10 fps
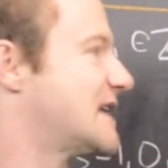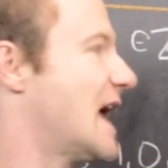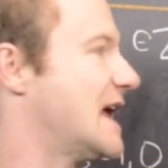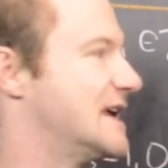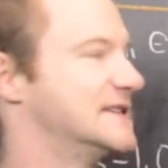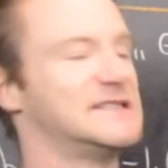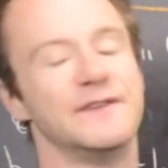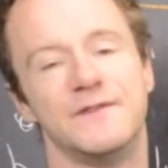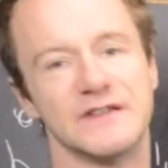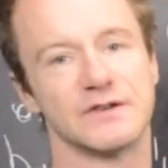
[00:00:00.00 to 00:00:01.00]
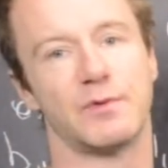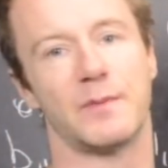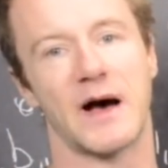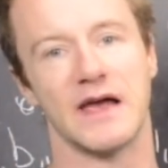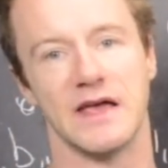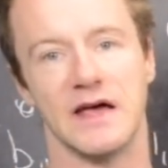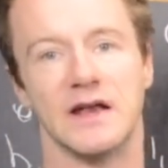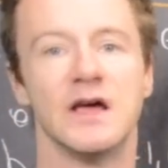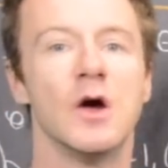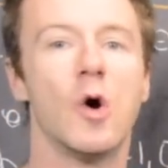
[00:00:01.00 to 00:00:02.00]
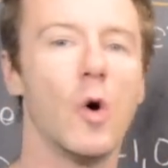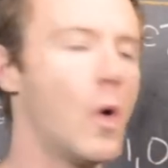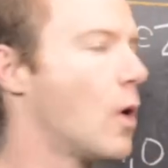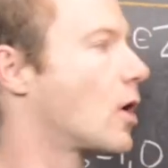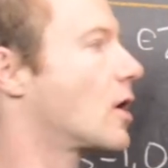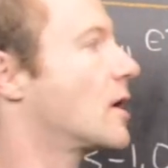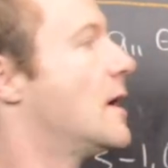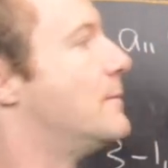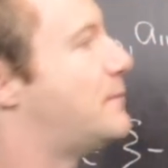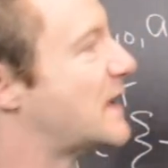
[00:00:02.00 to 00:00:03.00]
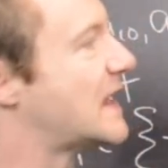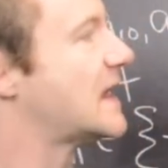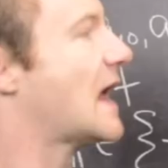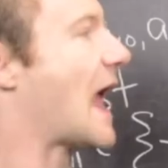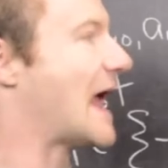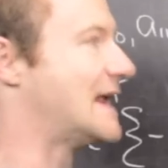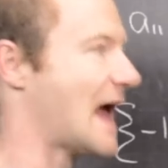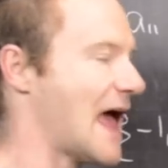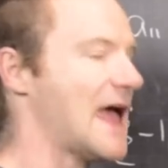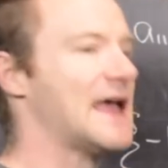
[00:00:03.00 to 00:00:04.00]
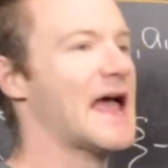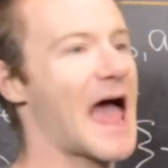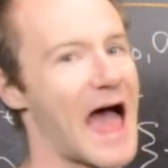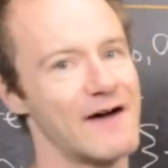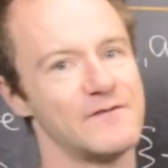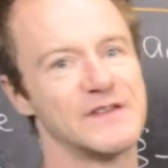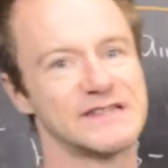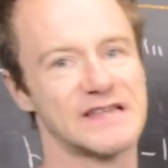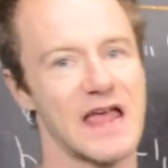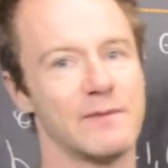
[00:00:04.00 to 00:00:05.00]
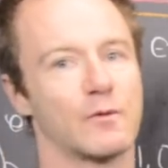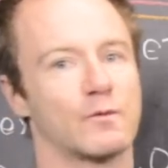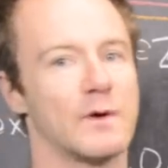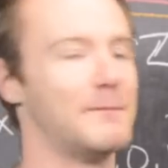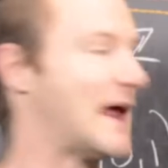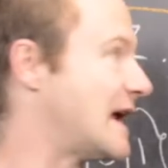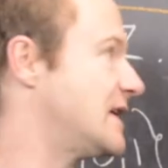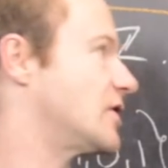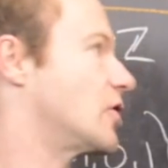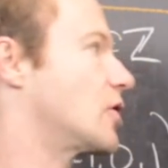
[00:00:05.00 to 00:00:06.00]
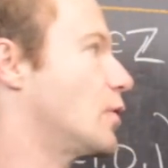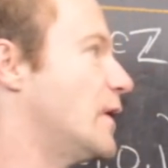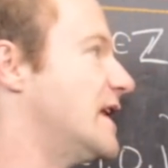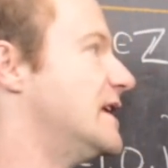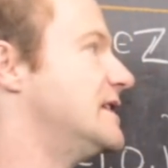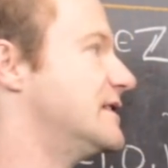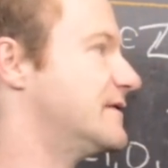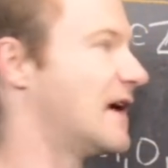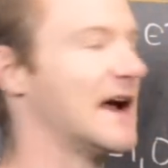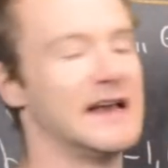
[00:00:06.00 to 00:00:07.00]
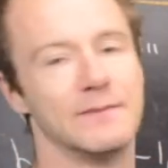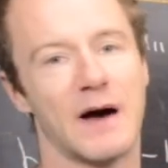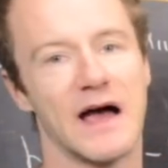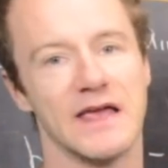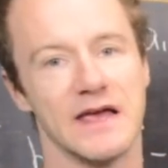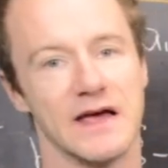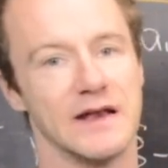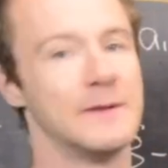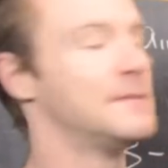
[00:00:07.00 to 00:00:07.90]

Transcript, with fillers: A is divisible by n, or B and A have the same remainder when divided by n.